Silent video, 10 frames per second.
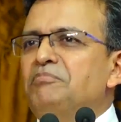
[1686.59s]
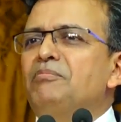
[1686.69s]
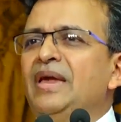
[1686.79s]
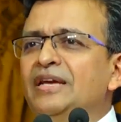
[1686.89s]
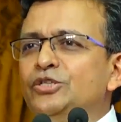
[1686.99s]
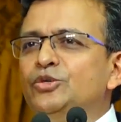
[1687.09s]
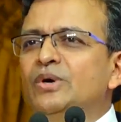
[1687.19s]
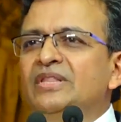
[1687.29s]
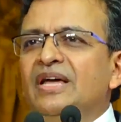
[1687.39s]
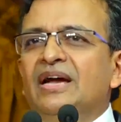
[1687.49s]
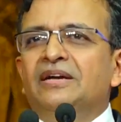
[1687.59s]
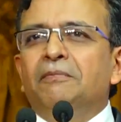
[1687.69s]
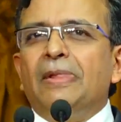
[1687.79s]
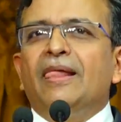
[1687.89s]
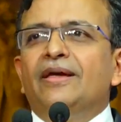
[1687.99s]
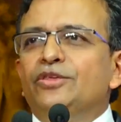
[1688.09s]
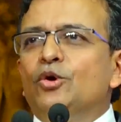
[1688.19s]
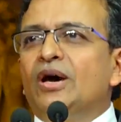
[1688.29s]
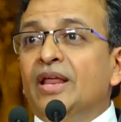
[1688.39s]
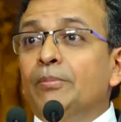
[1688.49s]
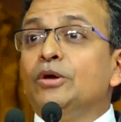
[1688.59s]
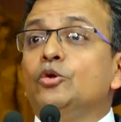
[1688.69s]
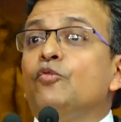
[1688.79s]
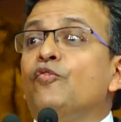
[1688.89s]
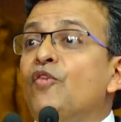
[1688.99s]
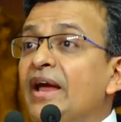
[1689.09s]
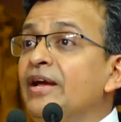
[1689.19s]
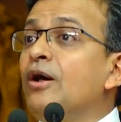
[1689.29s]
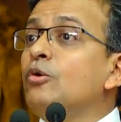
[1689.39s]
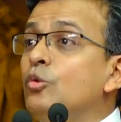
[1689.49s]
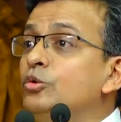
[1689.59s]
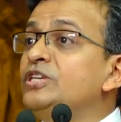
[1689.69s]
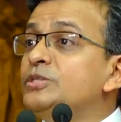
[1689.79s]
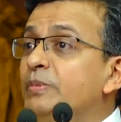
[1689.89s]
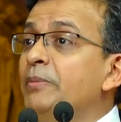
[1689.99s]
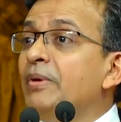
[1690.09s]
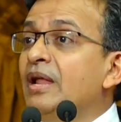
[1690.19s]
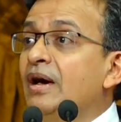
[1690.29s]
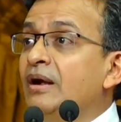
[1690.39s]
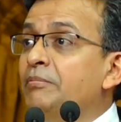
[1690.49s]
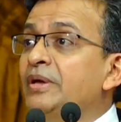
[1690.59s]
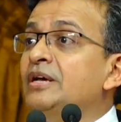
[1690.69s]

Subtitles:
Make sure that you are able to find out who these people are,